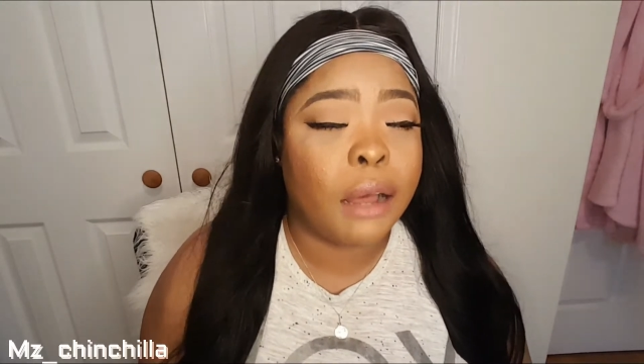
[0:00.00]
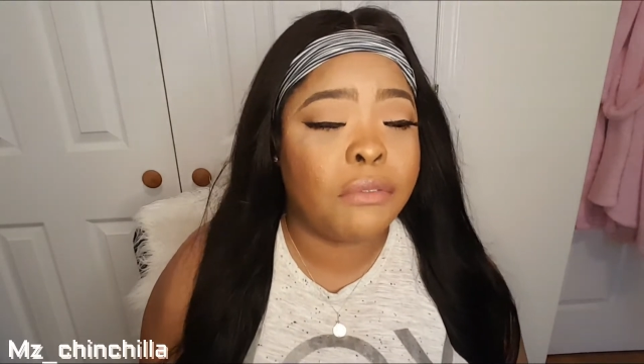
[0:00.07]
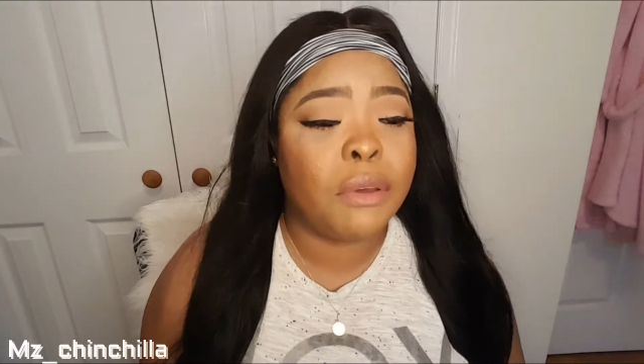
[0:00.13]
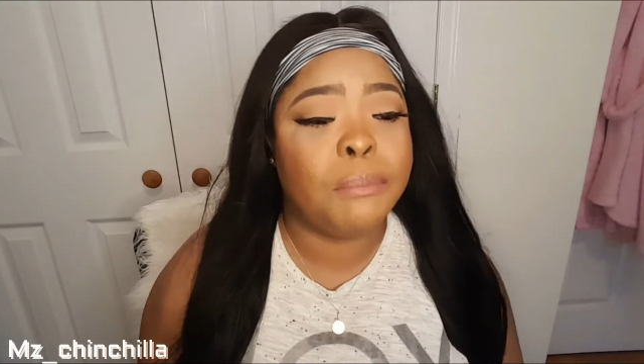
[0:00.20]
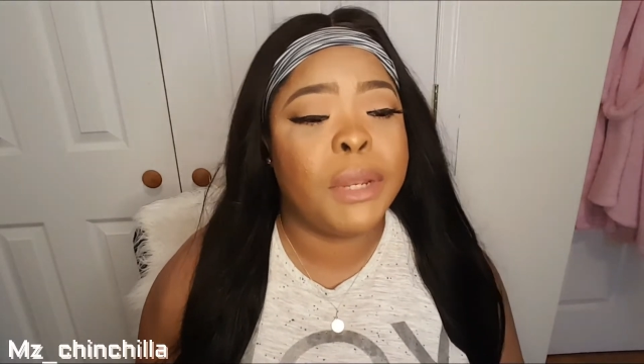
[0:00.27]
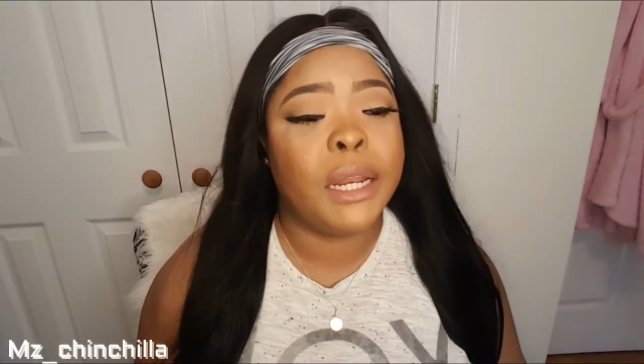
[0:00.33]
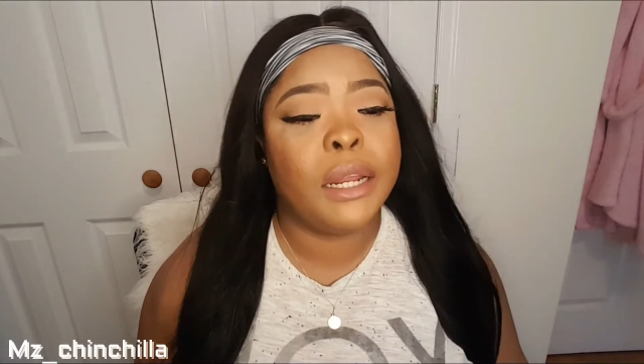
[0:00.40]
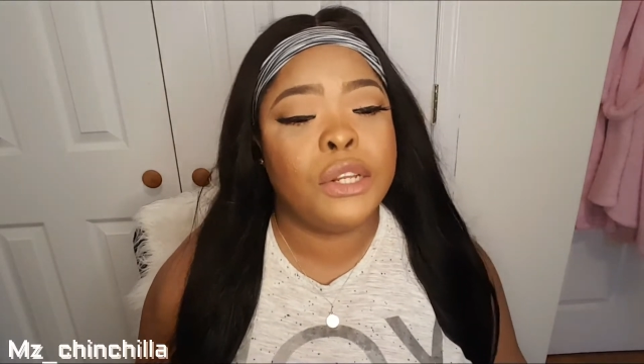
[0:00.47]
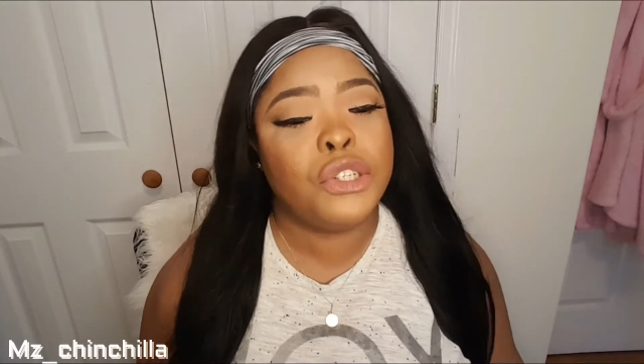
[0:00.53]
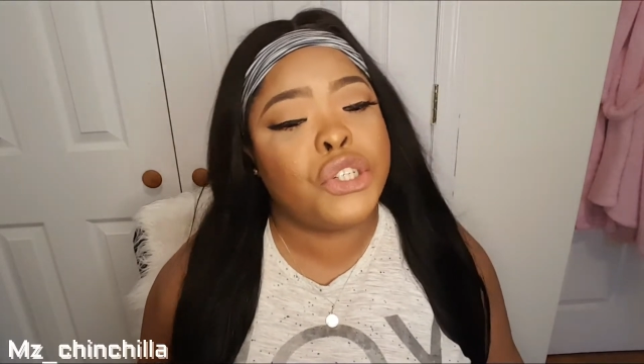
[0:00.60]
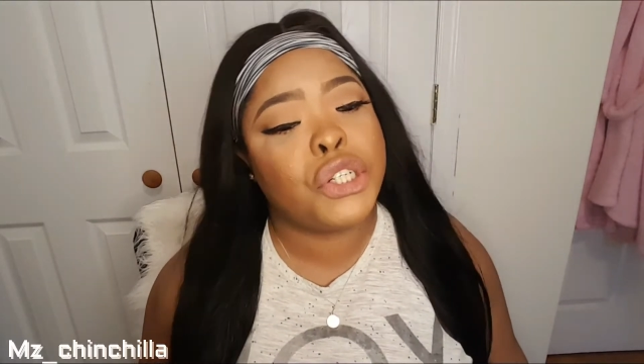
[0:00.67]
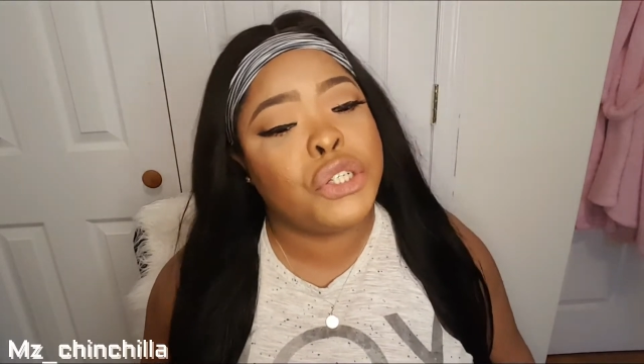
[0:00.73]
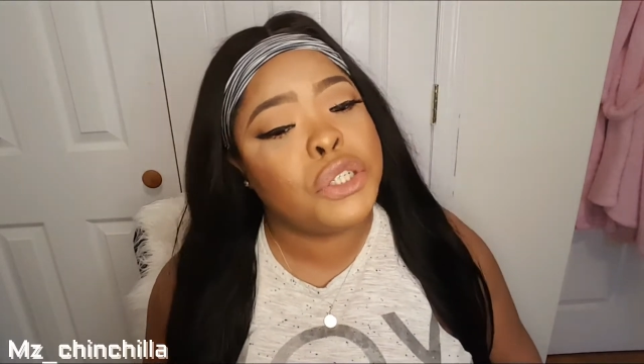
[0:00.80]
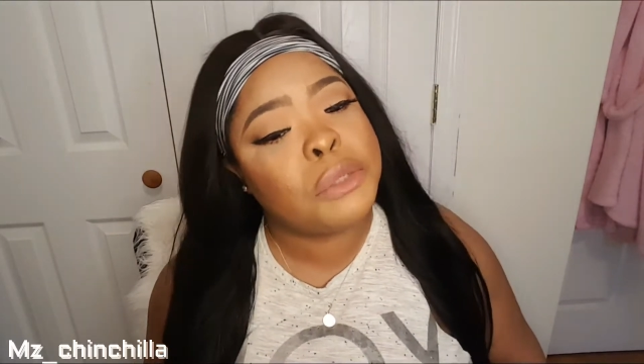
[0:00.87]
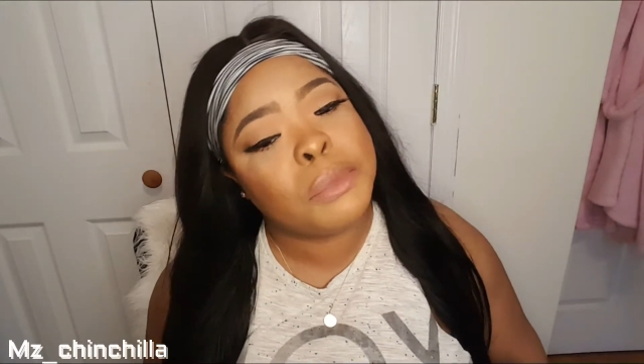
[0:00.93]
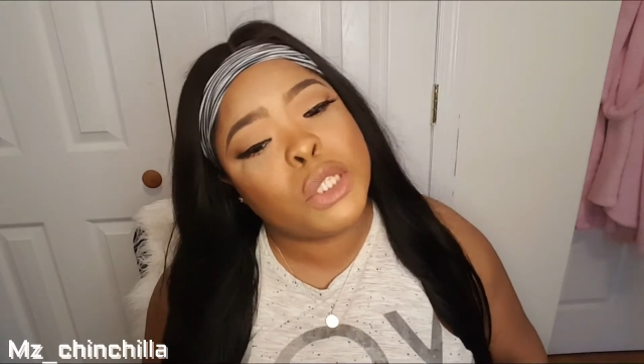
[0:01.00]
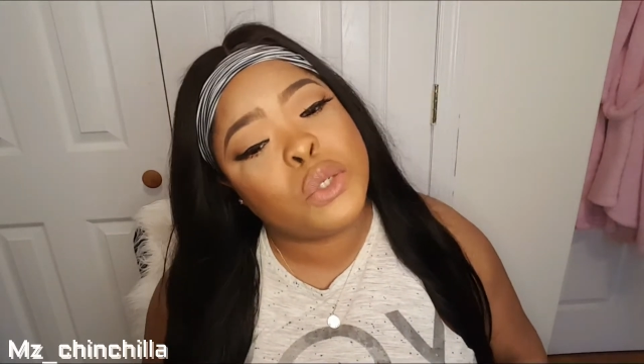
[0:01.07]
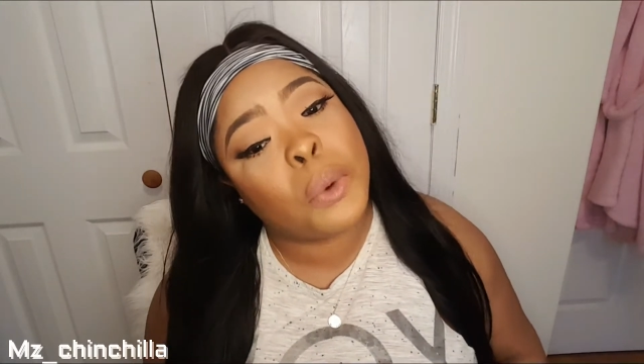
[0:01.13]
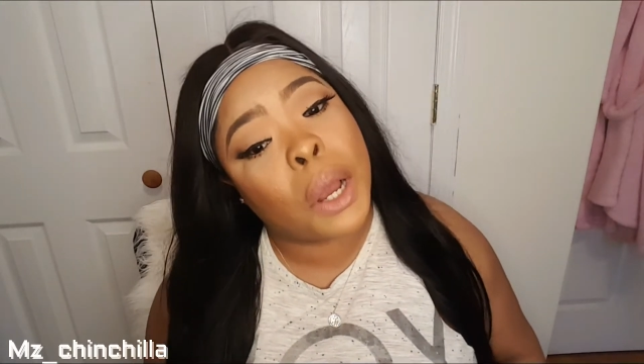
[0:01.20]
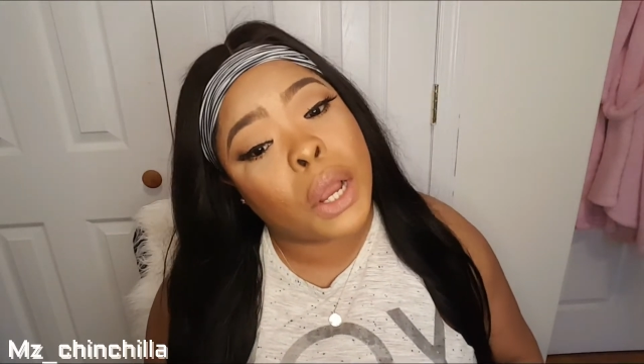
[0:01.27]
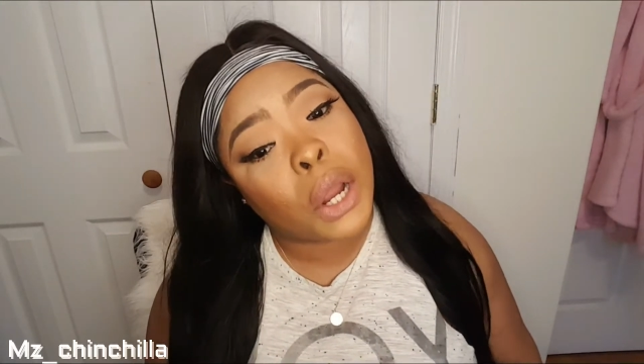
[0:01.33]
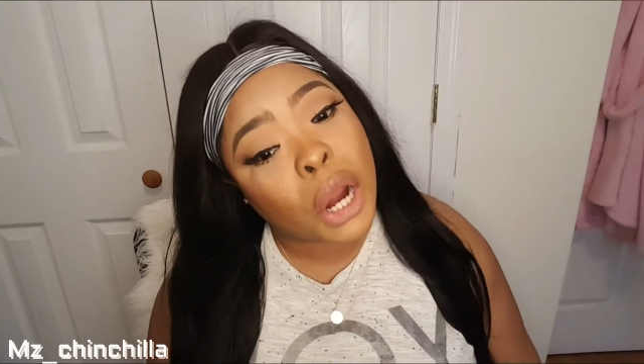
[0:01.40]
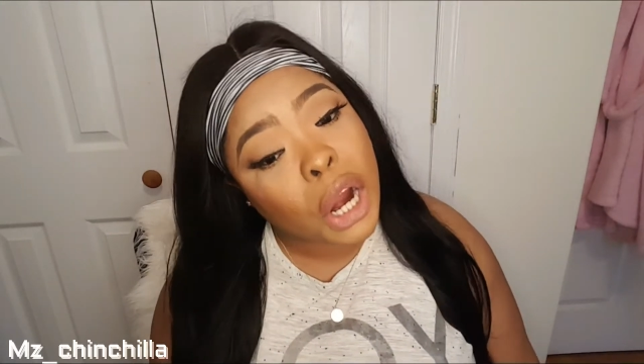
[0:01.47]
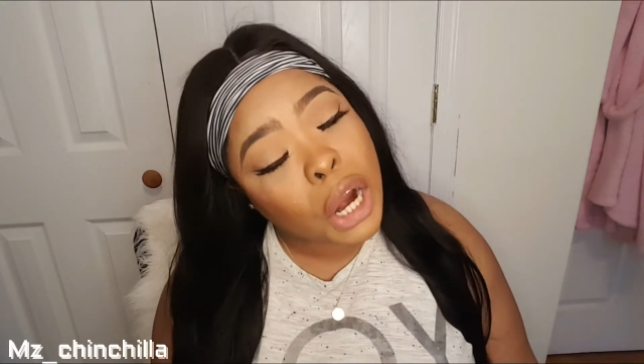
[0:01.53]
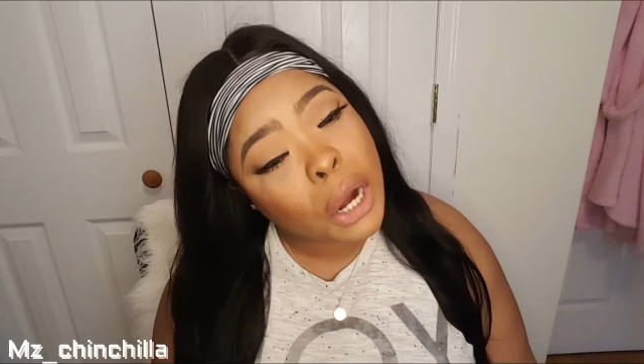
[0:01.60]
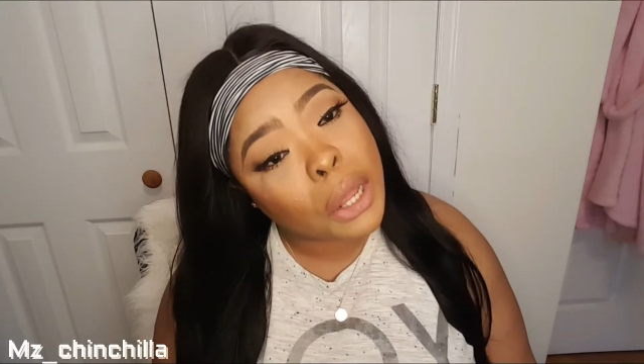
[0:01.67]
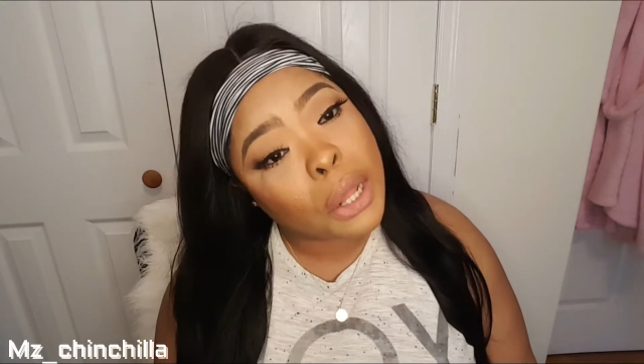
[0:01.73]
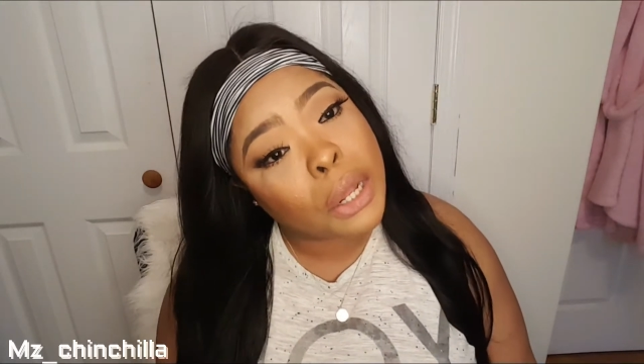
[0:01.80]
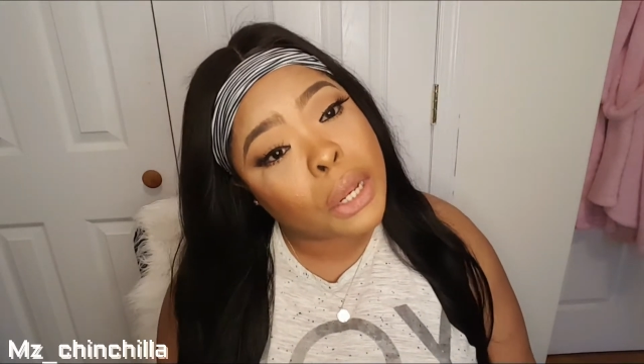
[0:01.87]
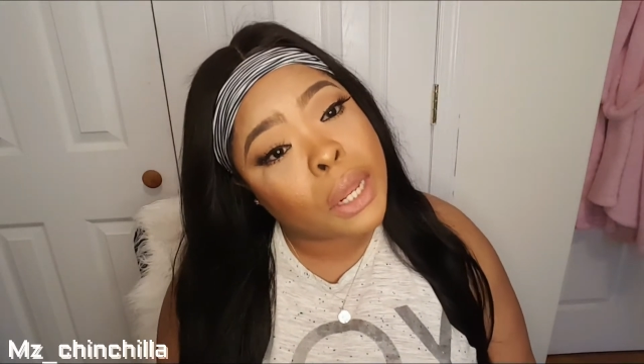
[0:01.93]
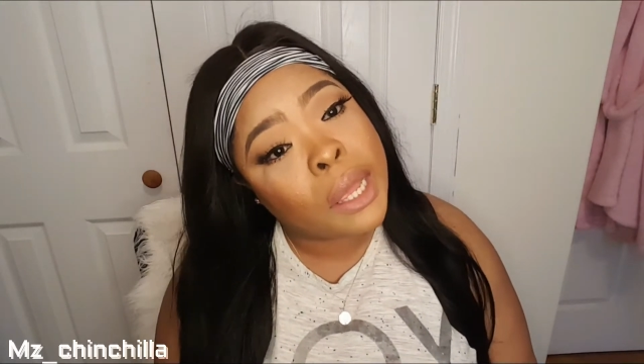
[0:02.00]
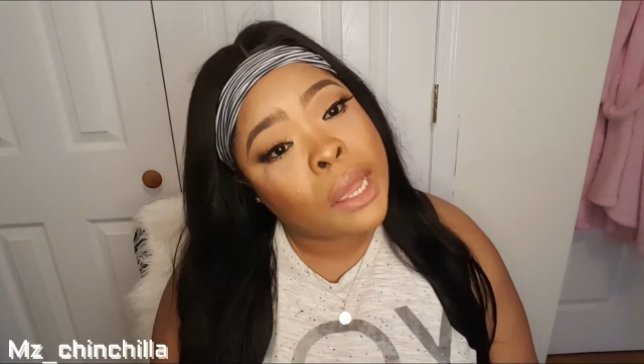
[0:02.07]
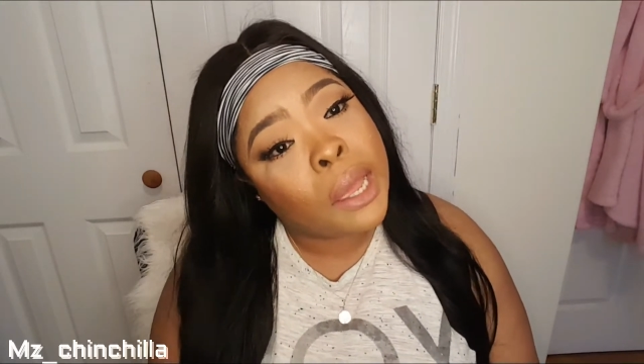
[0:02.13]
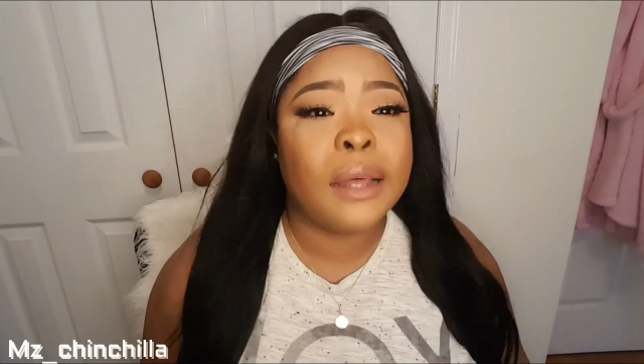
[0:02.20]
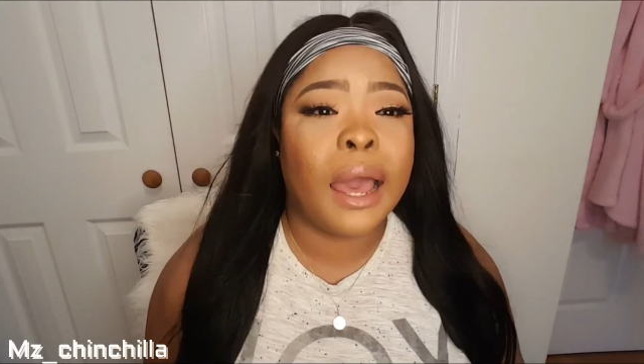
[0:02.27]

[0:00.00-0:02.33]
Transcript: of him did introduce me to a girl